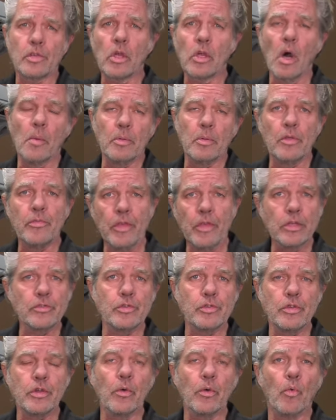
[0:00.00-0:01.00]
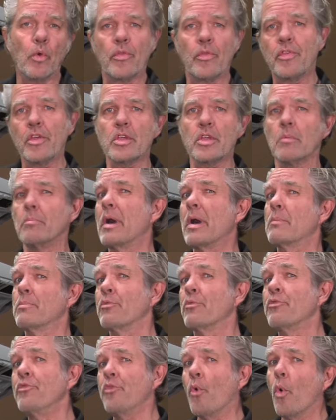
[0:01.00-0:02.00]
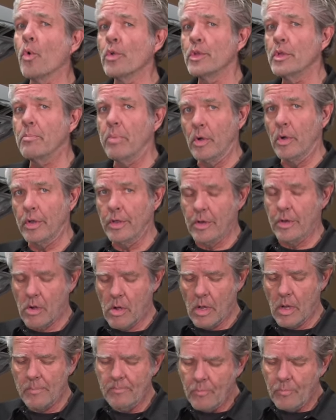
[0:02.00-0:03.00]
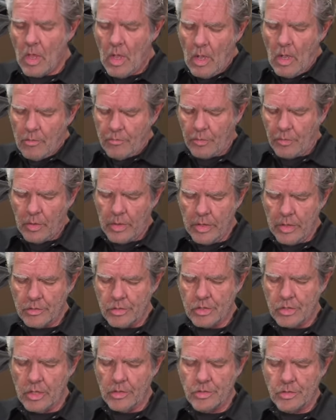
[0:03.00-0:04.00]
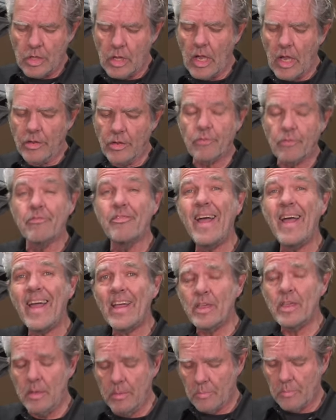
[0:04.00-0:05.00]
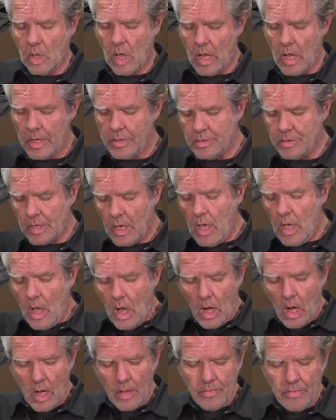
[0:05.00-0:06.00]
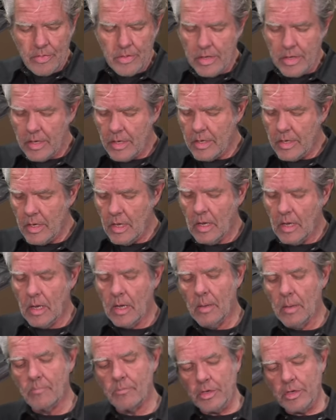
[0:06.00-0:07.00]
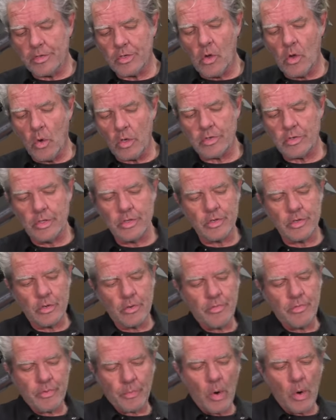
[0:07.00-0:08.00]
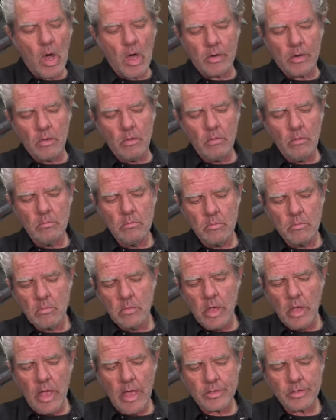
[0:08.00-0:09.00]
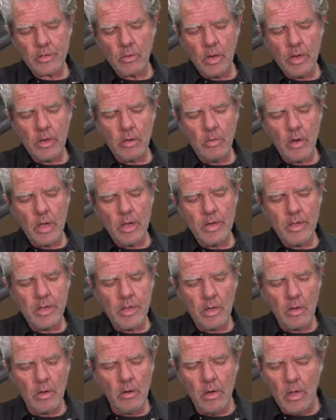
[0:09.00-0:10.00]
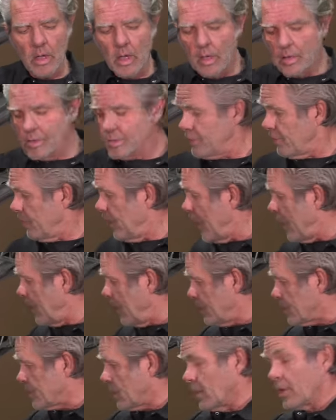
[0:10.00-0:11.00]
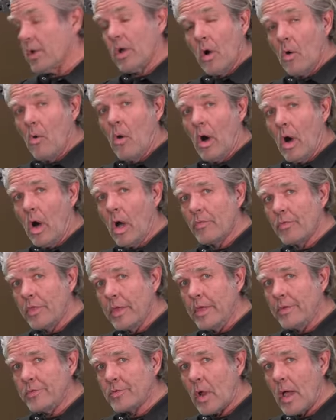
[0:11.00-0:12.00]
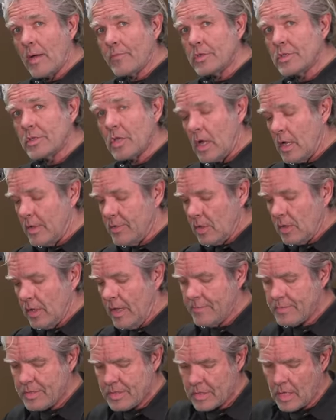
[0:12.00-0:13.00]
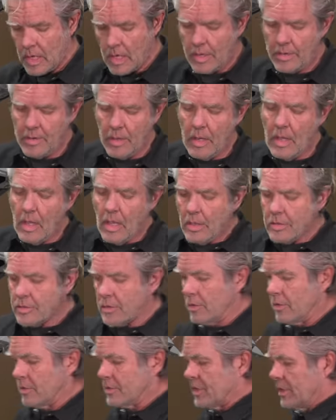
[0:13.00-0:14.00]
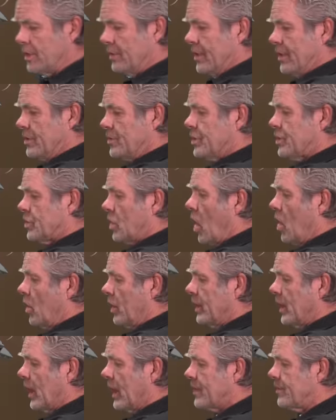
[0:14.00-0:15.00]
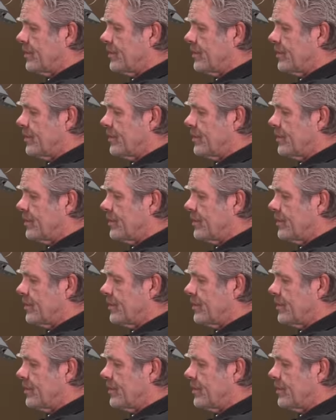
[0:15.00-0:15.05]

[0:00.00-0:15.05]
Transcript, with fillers: a couple of things that you're going to want to think about before you put it on. For instance, you got your vacuum lines on the, um, this of course is your throttle actuator right here. So that is going to go on the driver's side, the left side. So it's going to be installing like